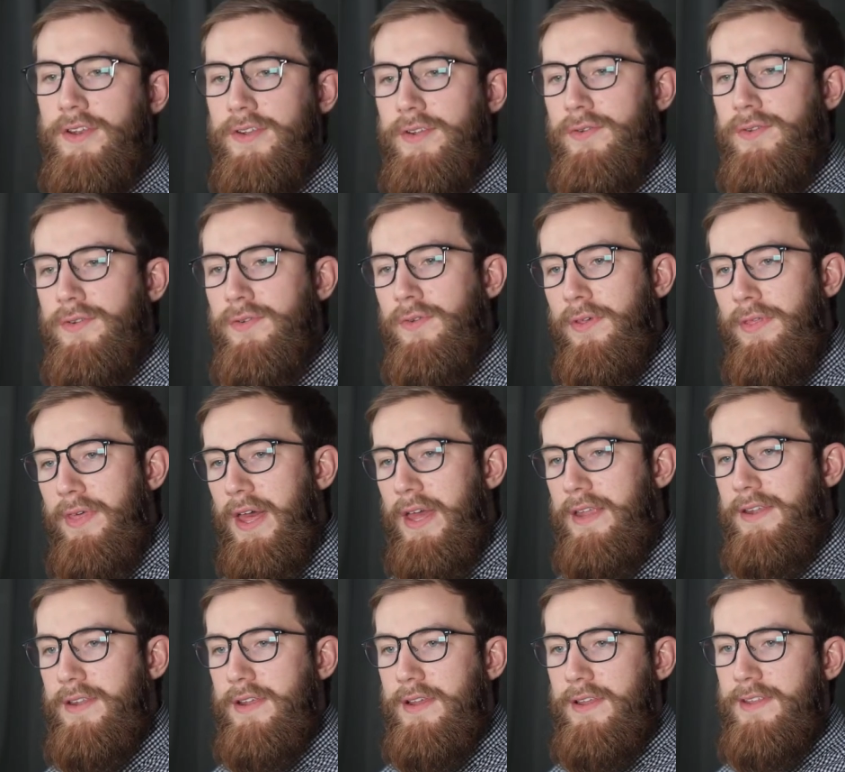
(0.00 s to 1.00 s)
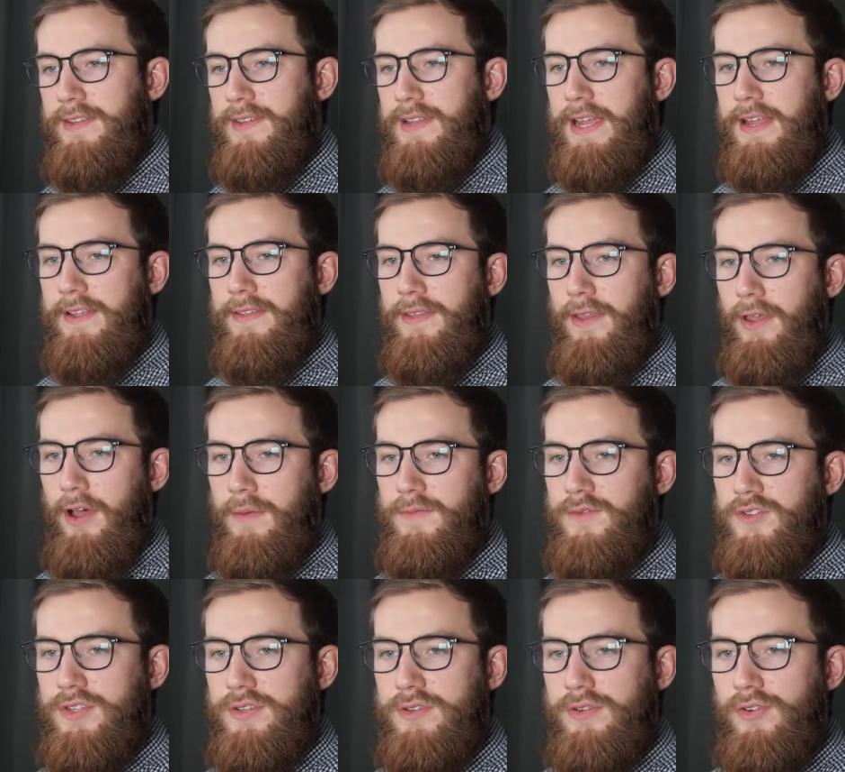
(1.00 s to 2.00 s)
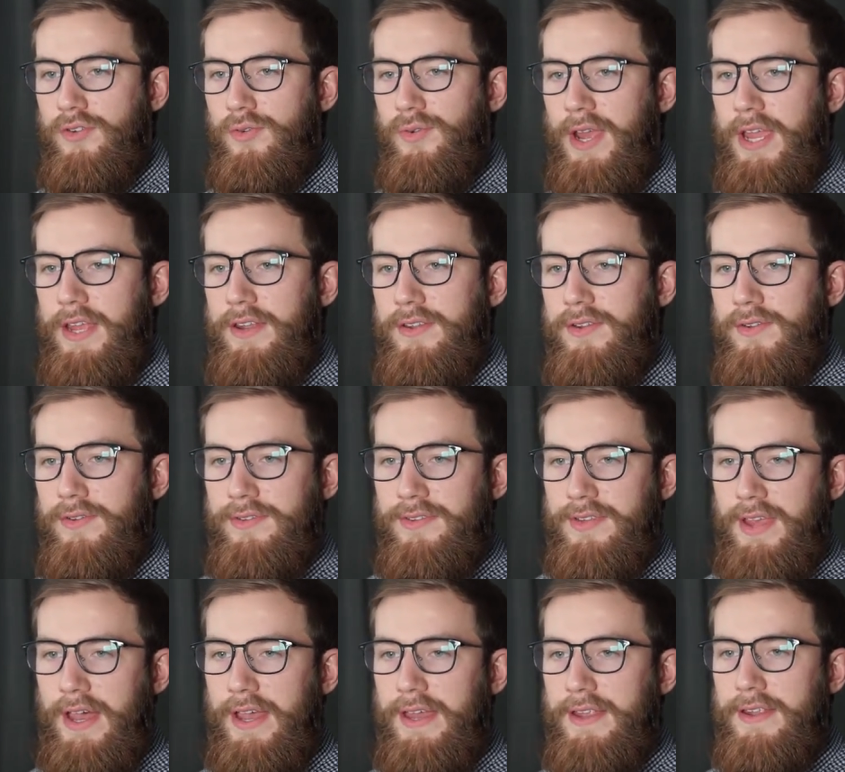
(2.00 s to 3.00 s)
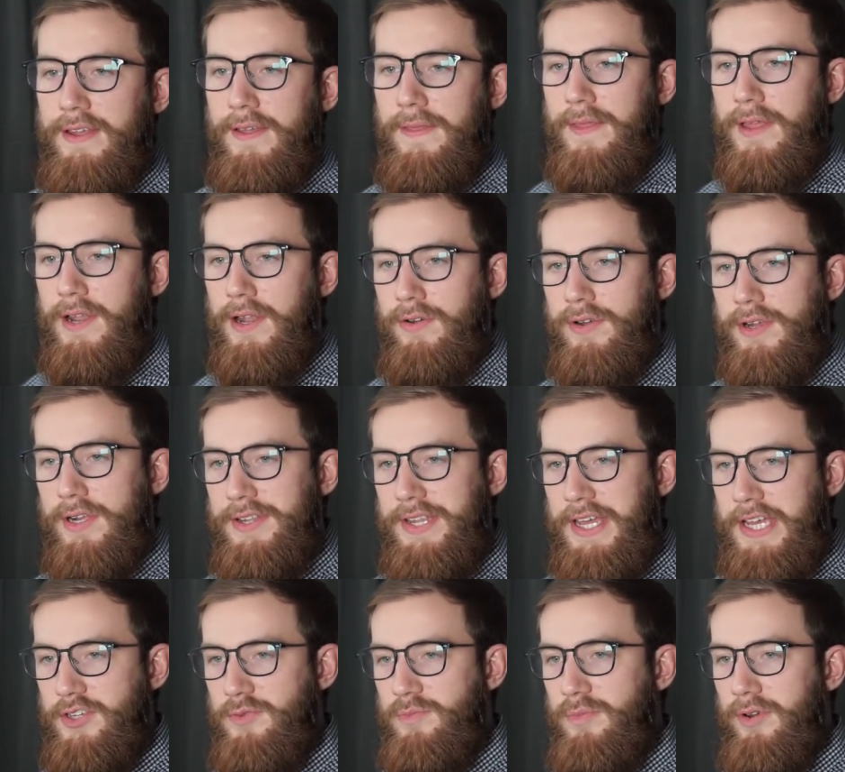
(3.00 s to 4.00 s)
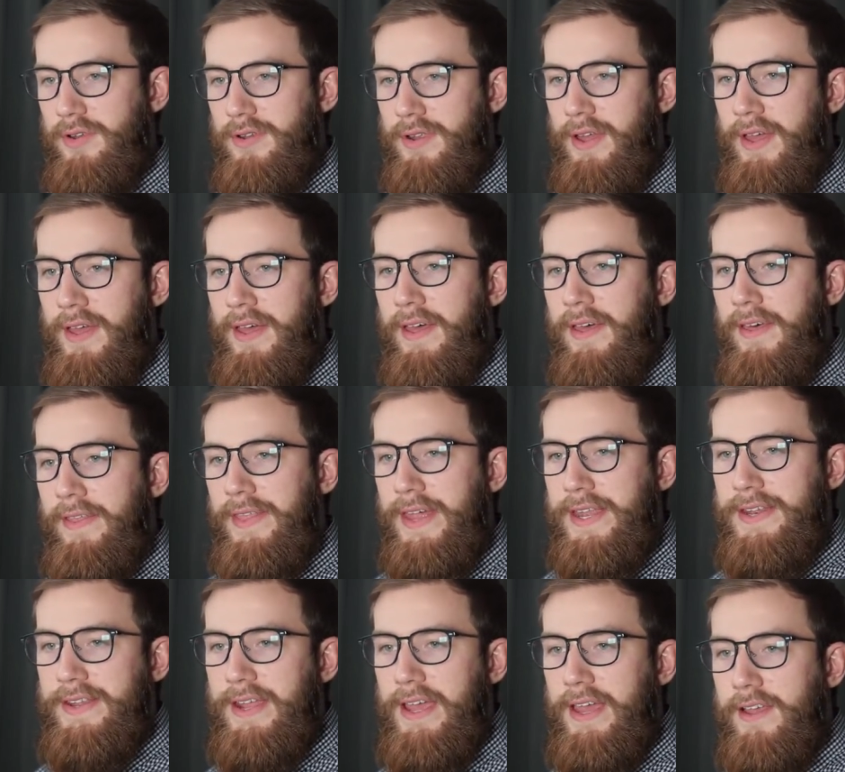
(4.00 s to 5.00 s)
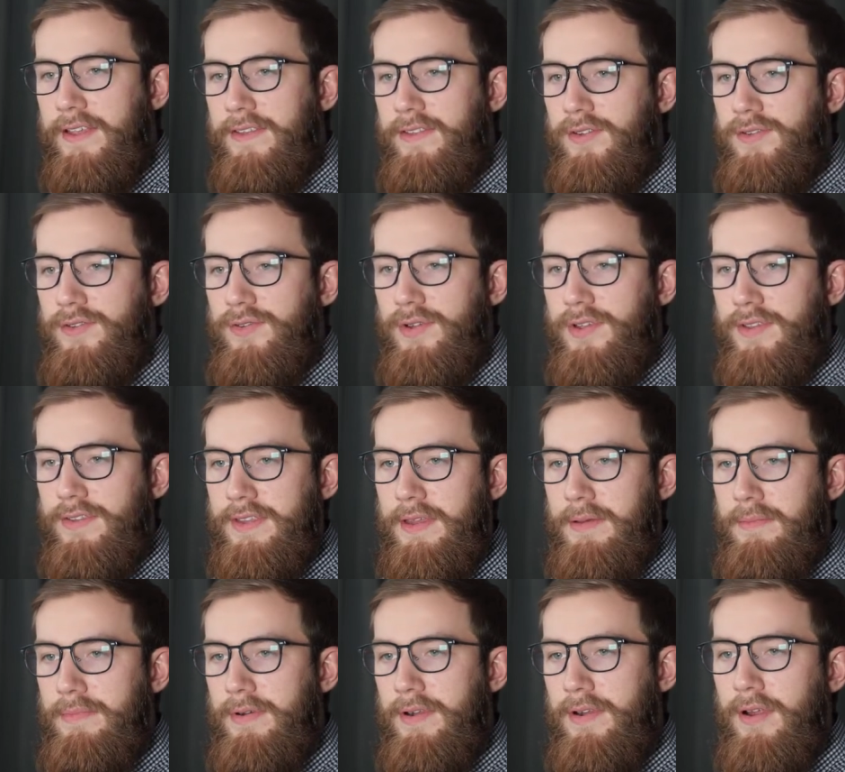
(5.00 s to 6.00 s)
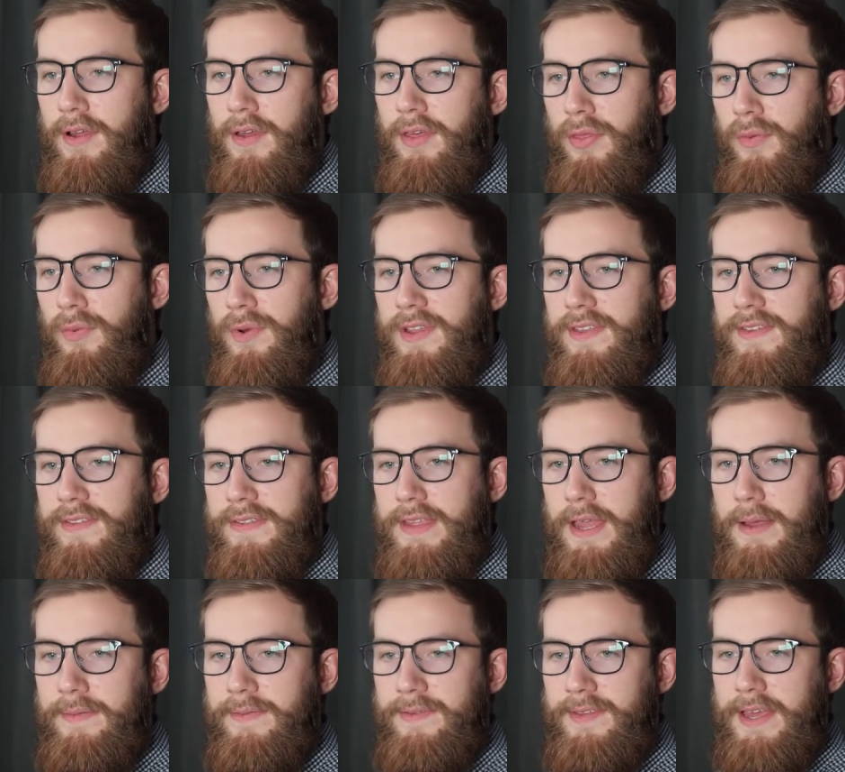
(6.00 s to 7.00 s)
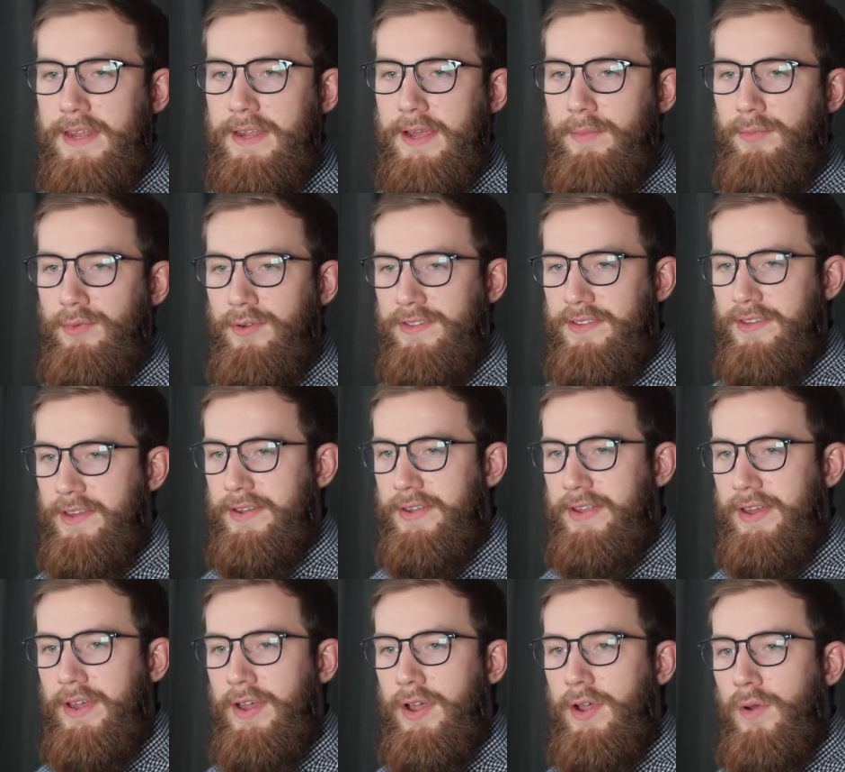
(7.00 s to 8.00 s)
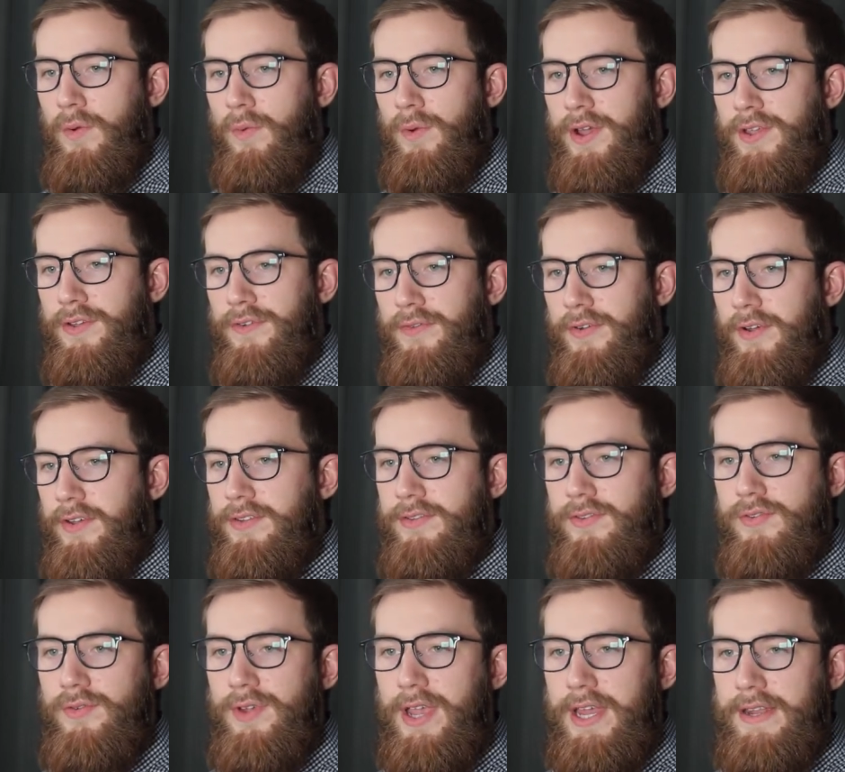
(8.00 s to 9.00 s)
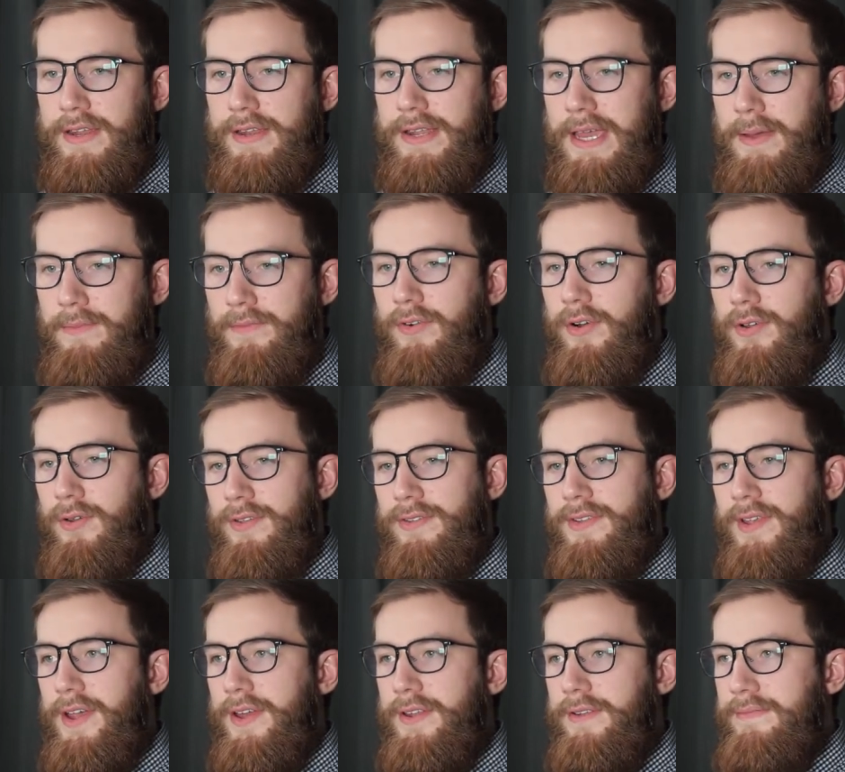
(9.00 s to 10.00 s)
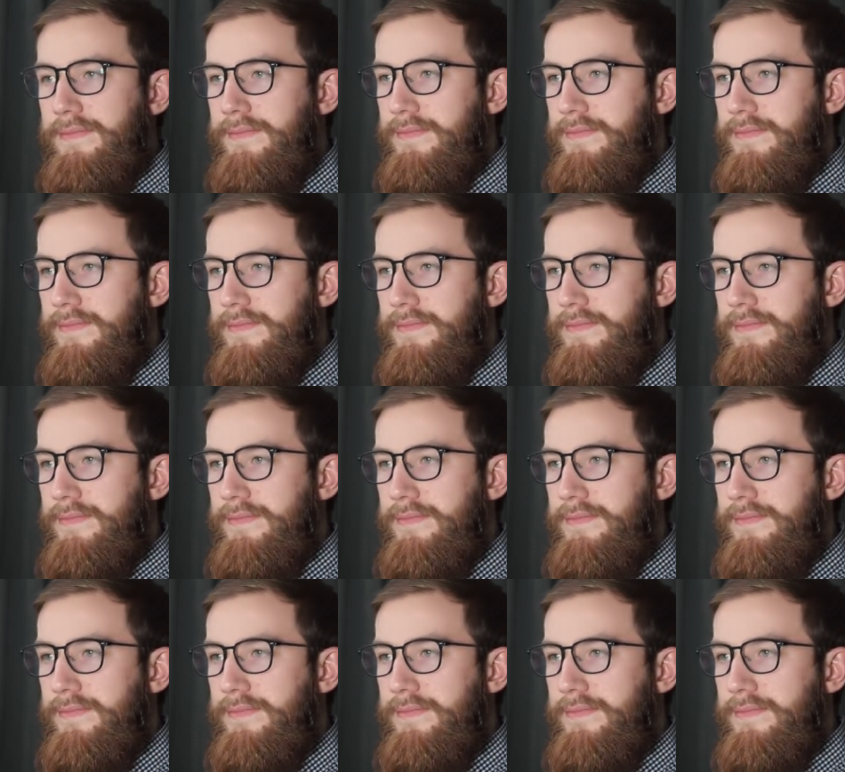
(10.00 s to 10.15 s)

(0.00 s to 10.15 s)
To do that, select the option Create New Site in the local dashboard. That takes you to a simple 3-step setup wizard where you first create a name for your site.